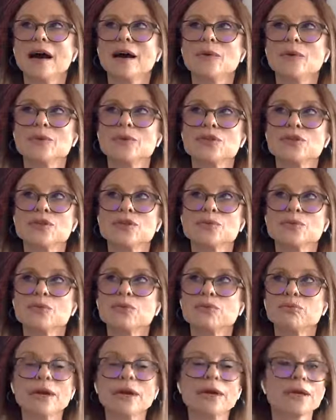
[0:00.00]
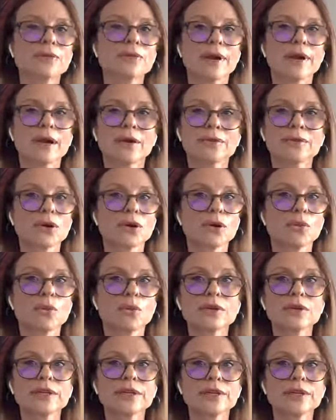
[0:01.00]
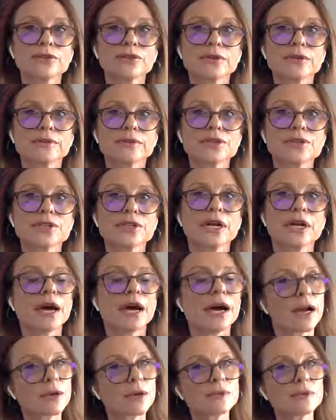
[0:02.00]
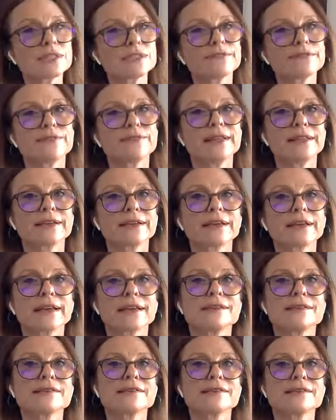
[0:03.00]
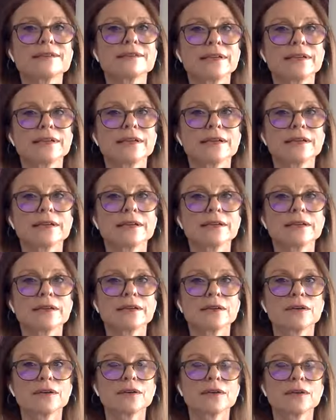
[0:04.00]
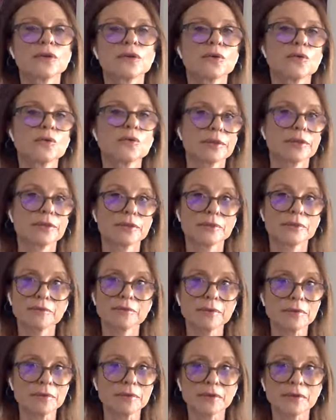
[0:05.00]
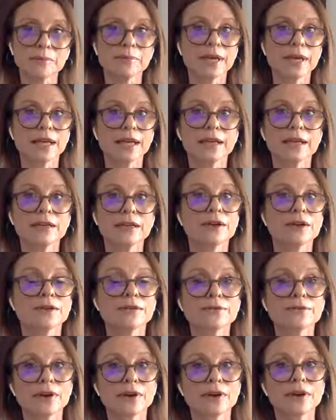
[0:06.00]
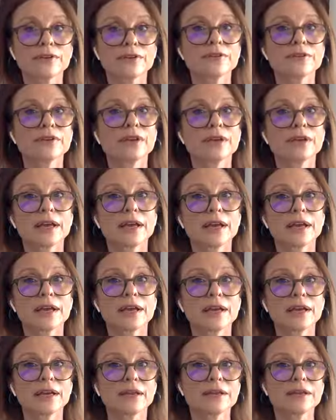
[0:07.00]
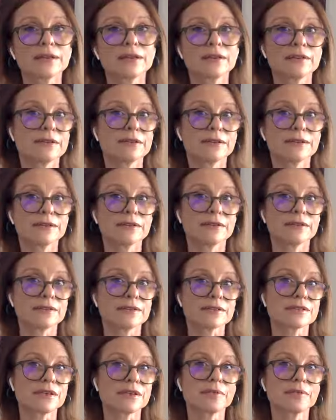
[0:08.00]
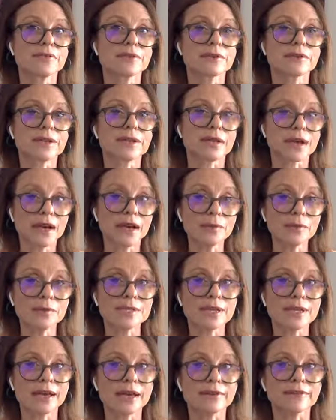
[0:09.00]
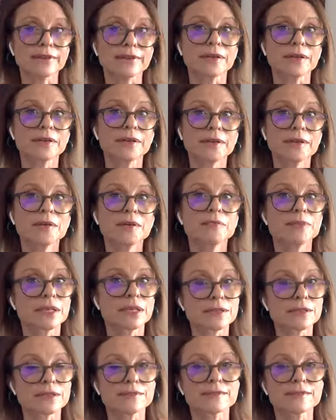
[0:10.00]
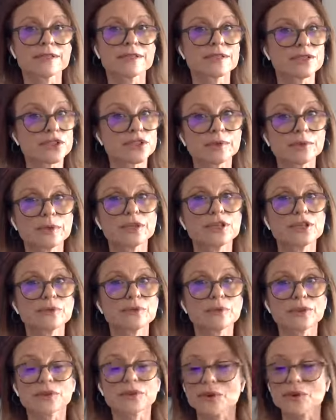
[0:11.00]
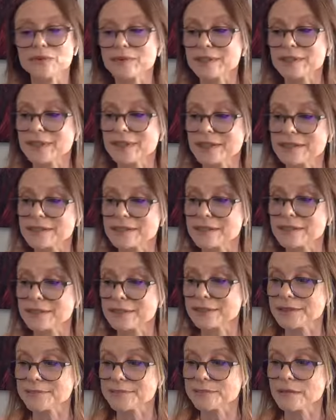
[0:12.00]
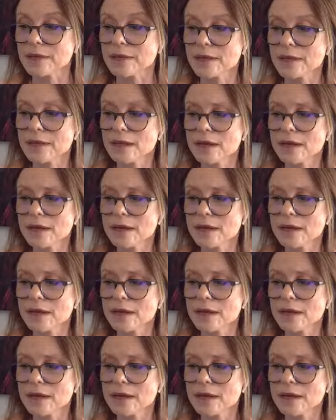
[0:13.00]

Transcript: I was just running around like a whirling dervish. I was defending against sitting with maybe the pain of loss and discomfort that I was having because of the situation with COVID-19.